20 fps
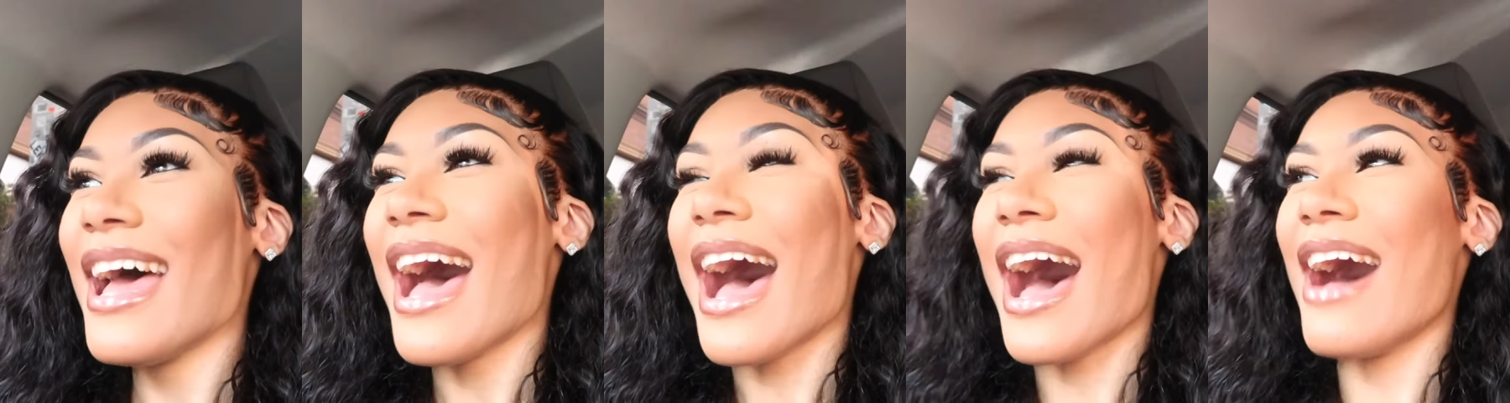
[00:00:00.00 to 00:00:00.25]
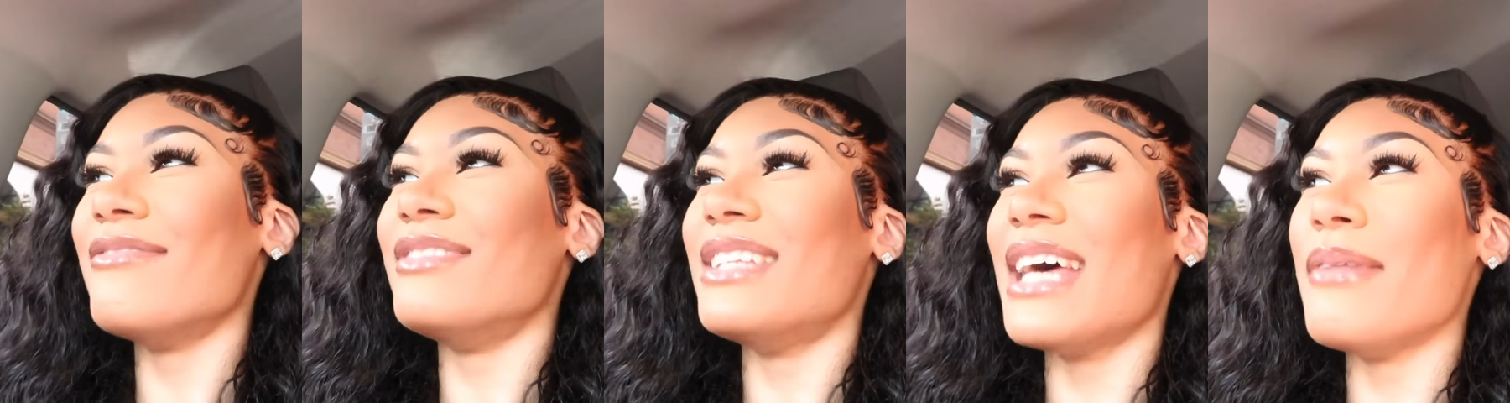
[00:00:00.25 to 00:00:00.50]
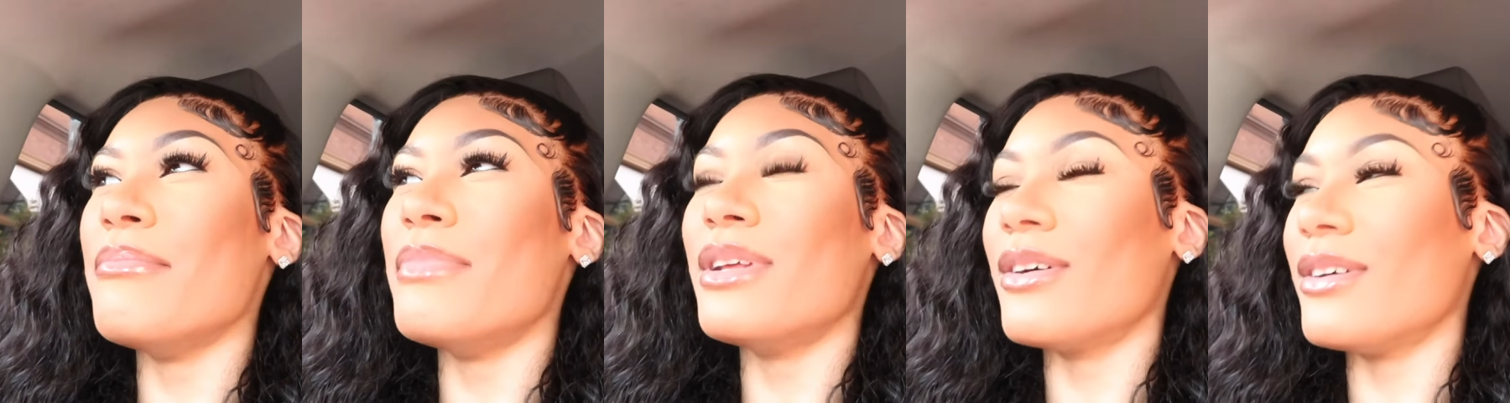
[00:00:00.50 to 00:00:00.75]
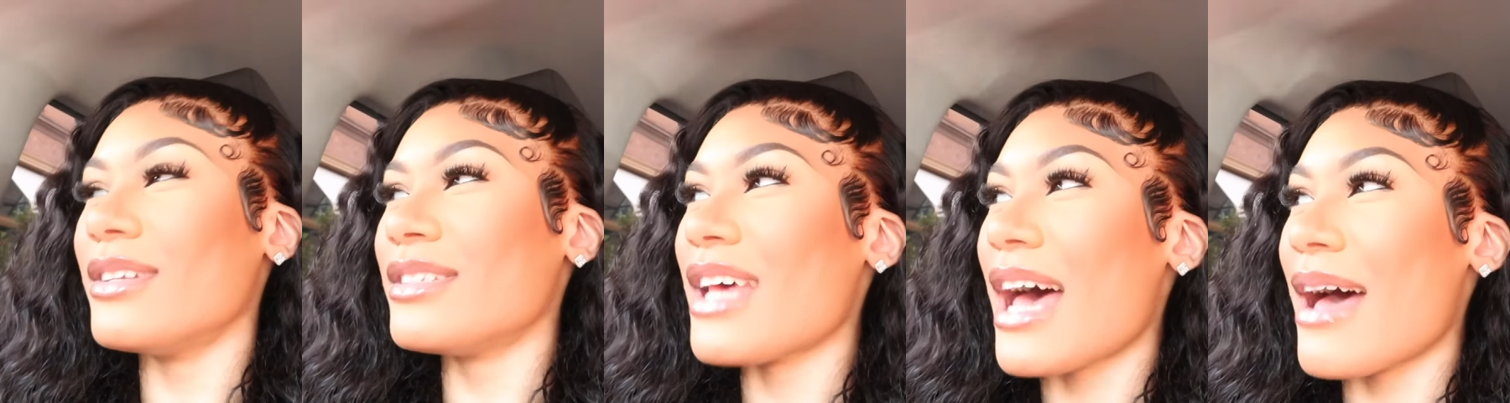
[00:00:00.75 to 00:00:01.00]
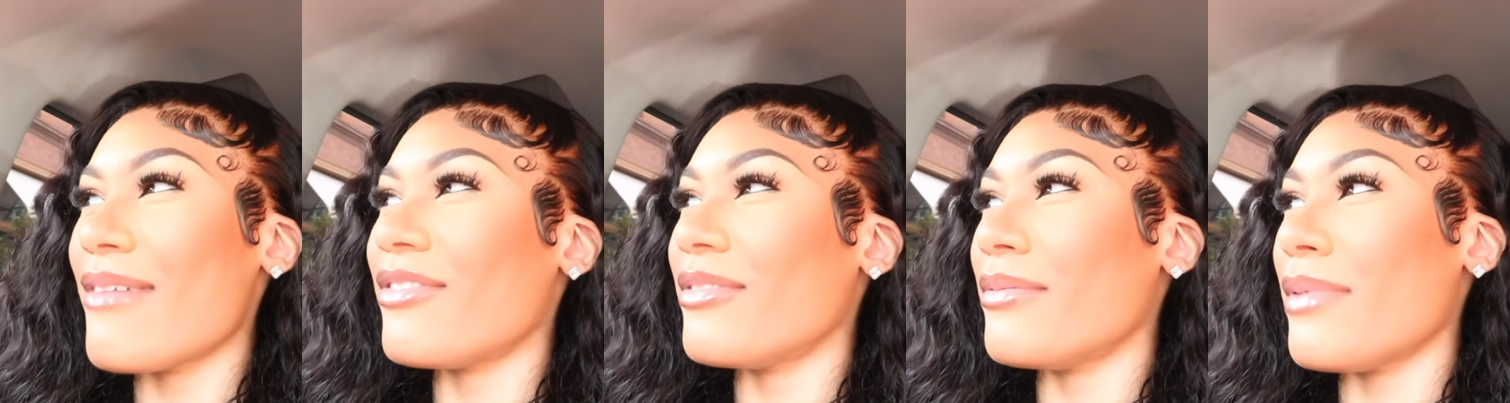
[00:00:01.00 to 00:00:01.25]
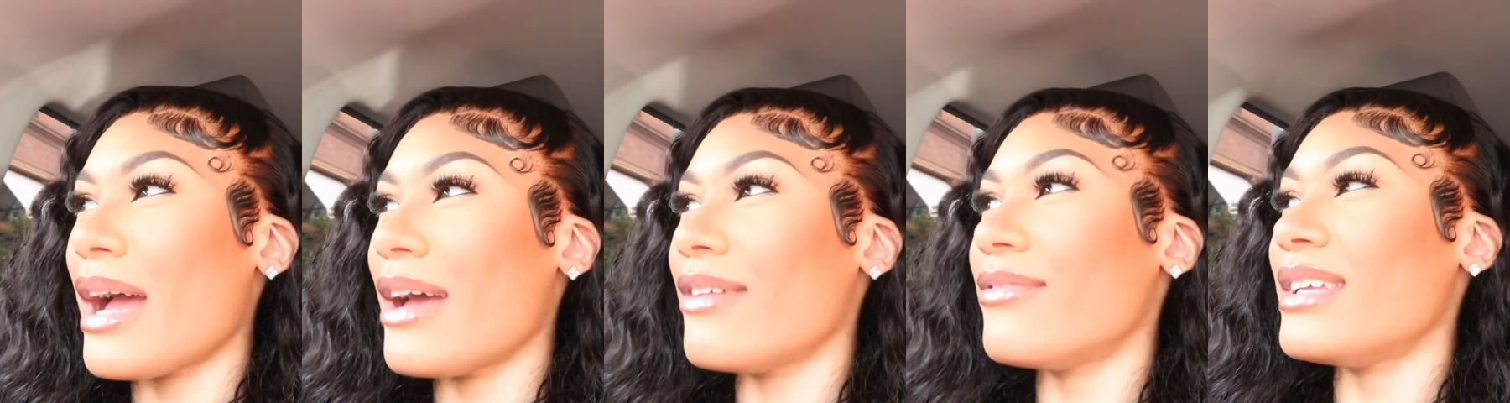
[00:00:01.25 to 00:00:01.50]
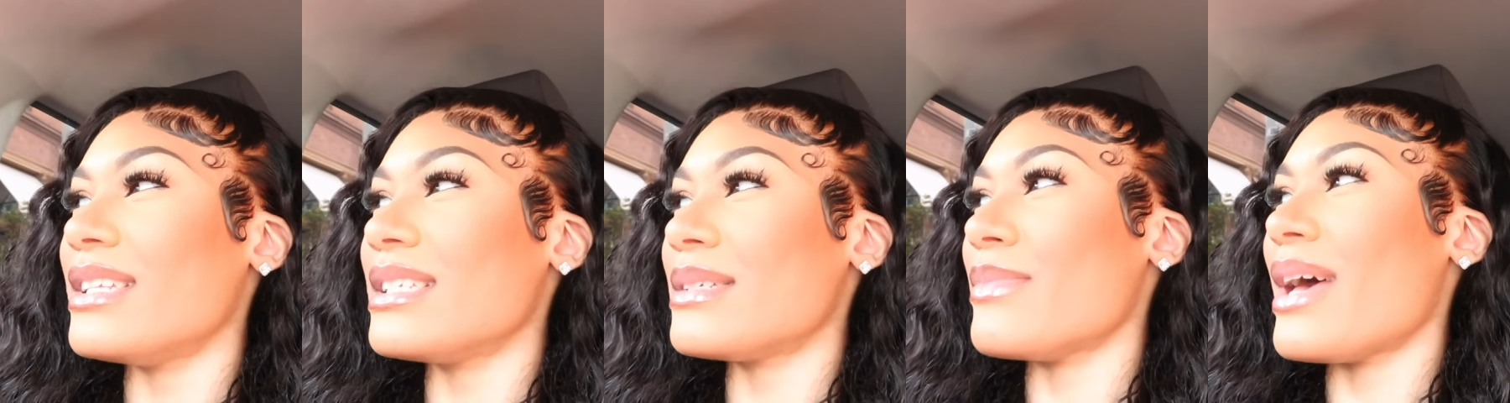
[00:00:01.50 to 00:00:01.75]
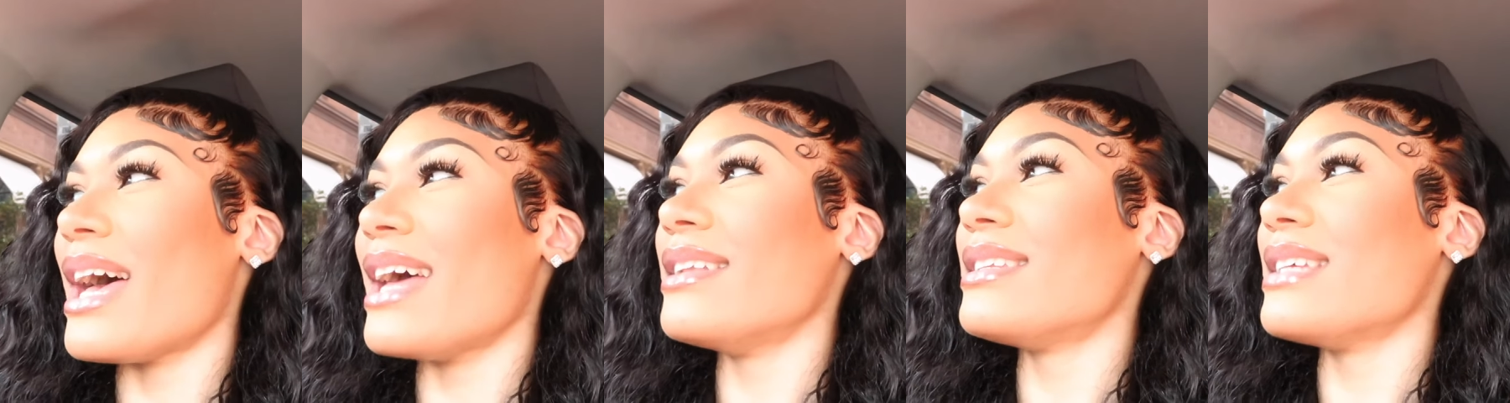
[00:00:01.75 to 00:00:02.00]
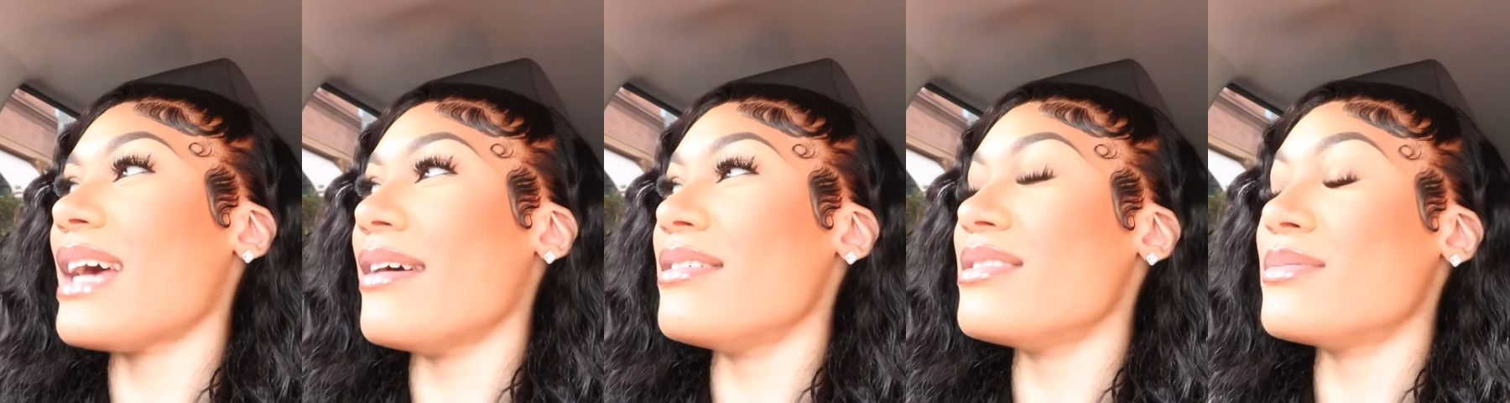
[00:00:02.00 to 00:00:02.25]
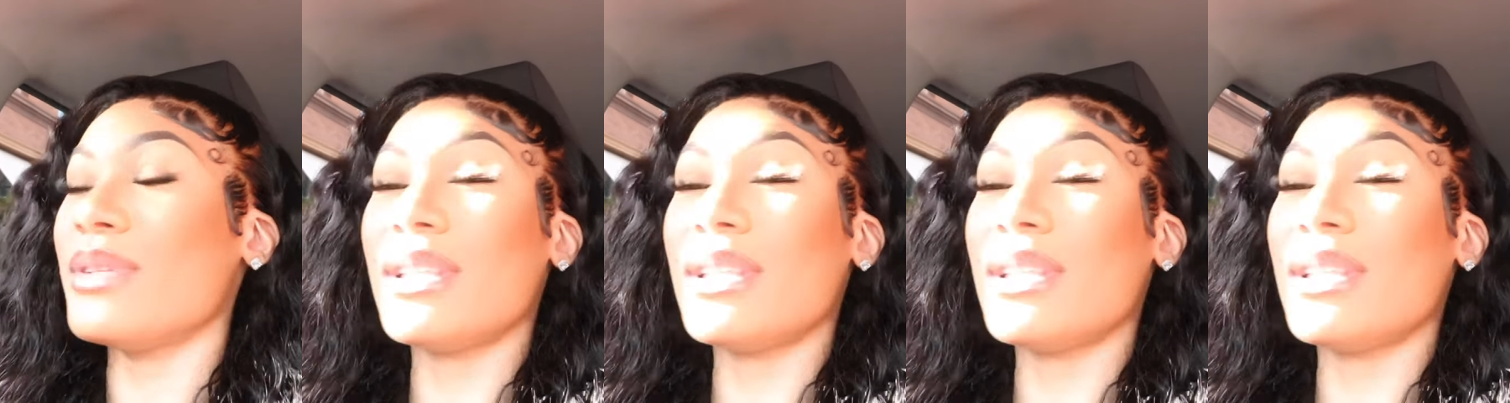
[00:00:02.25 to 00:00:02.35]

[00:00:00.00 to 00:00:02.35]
I've dead been on time for my events mad times,